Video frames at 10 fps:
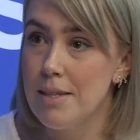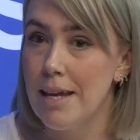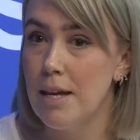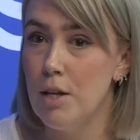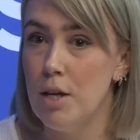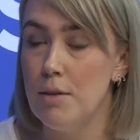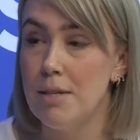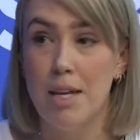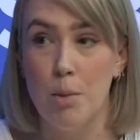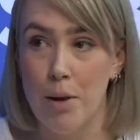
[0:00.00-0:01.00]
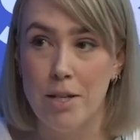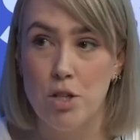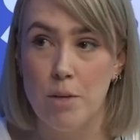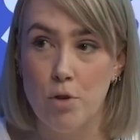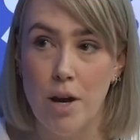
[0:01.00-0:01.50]
They can use an
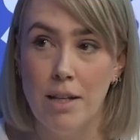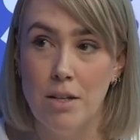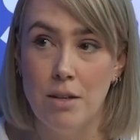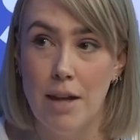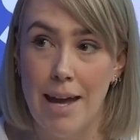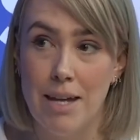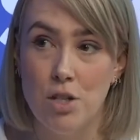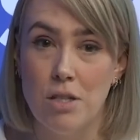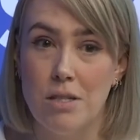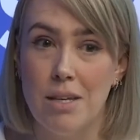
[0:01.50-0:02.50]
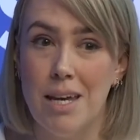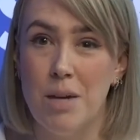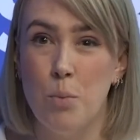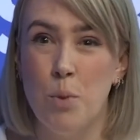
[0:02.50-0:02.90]
apprenticeship training agency,